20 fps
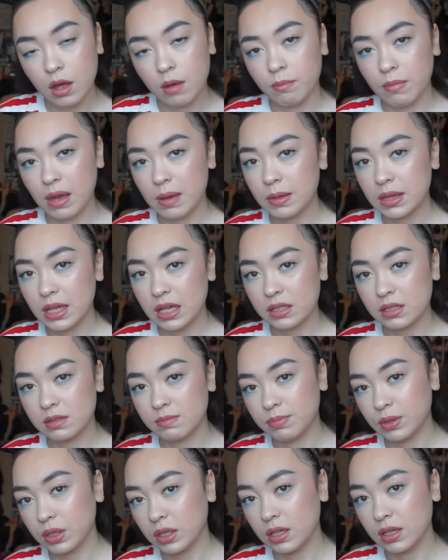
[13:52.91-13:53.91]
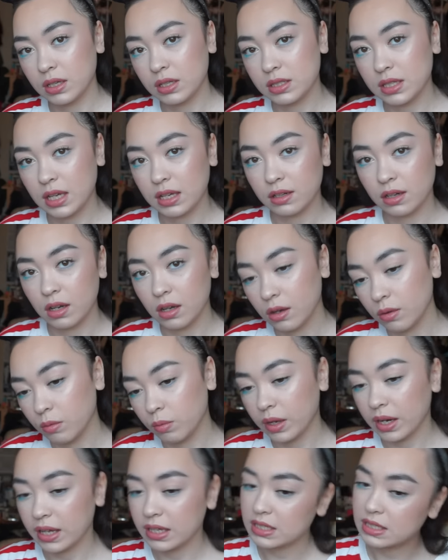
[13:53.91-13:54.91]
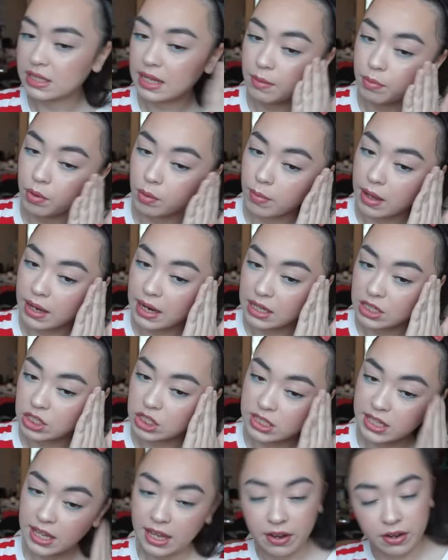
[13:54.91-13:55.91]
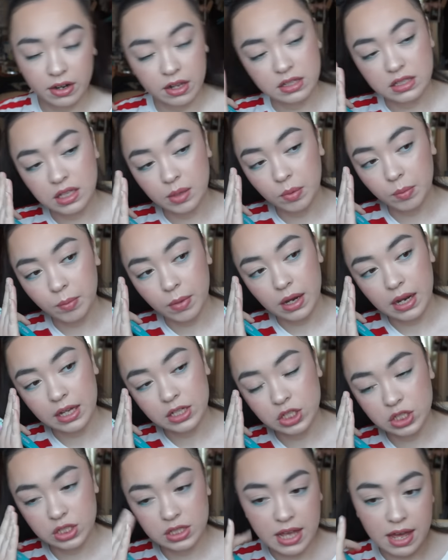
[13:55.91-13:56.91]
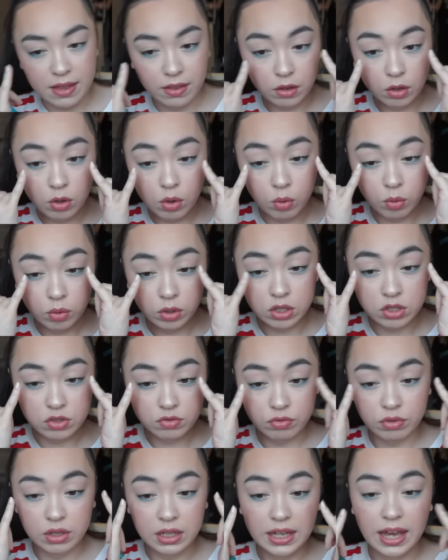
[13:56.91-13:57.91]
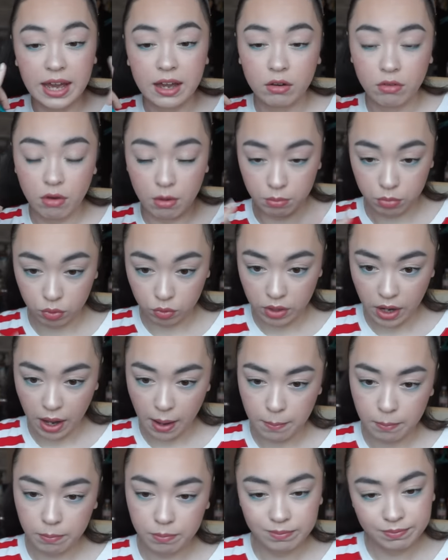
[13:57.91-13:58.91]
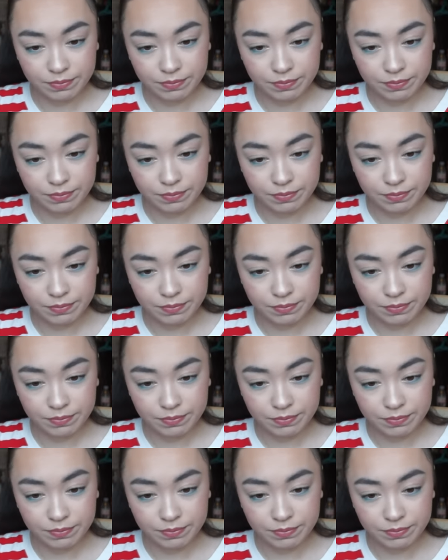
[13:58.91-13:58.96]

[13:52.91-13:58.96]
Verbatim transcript: Maybe that's because, I don't know, when I sleep on my lashes here and I sleep on my lashes there, the corners really get crumpled up.